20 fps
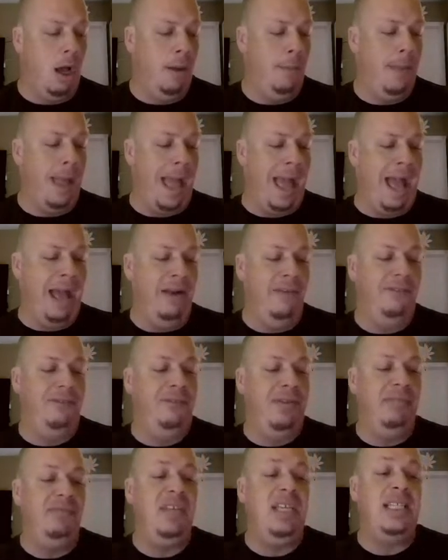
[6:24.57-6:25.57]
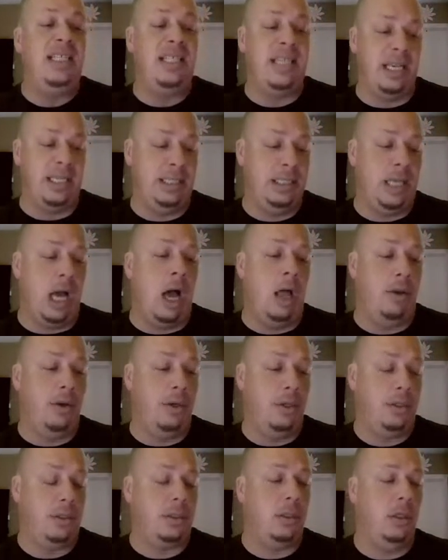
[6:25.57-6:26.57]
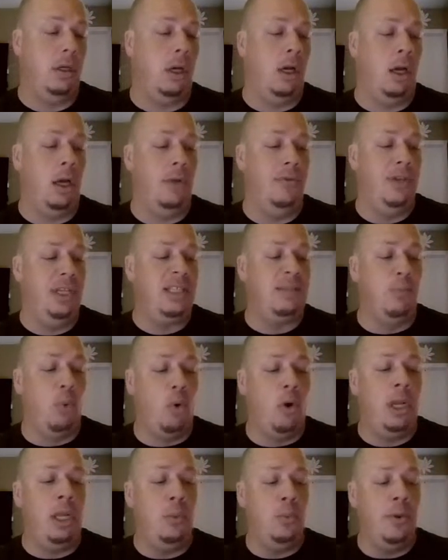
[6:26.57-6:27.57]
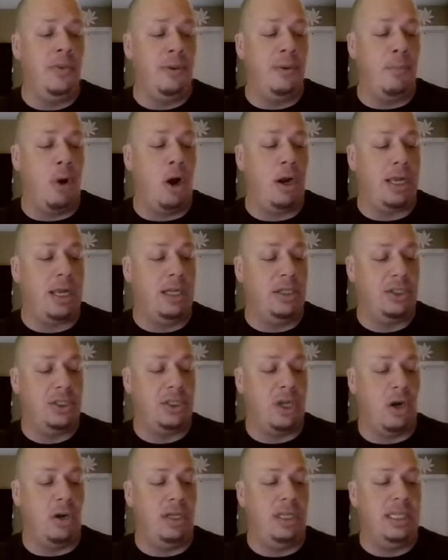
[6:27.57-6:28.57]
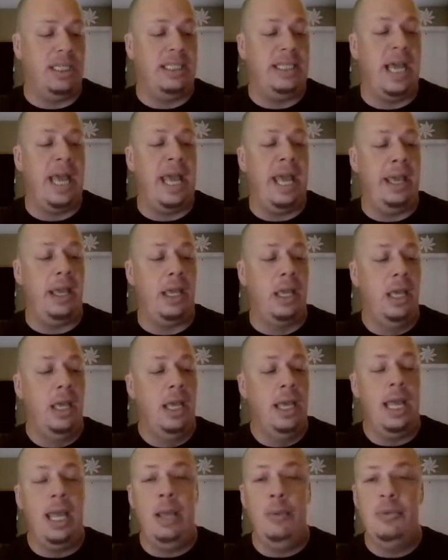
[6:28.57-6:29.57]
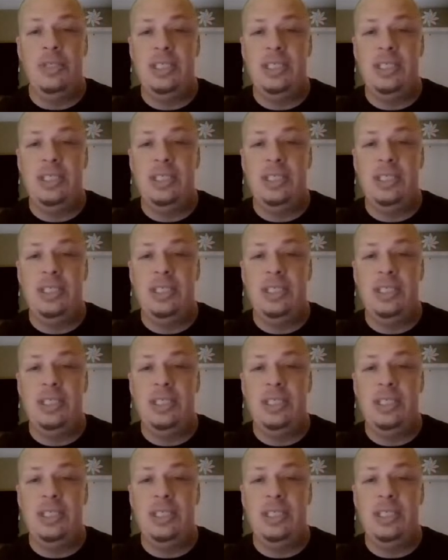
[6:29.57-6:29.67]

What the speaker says: at $56. This morning, when the market started to tank, it was